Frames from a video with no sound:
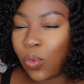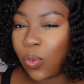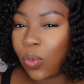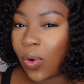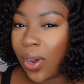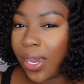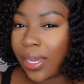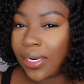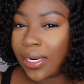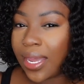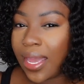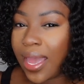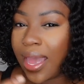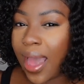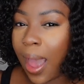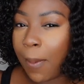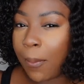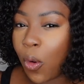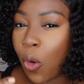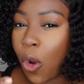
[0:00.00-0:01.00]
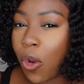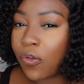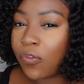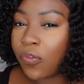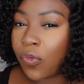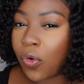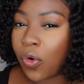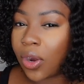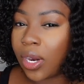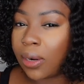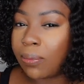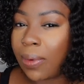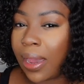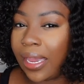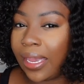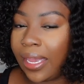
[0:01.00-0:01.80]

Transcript: what I'm going for in my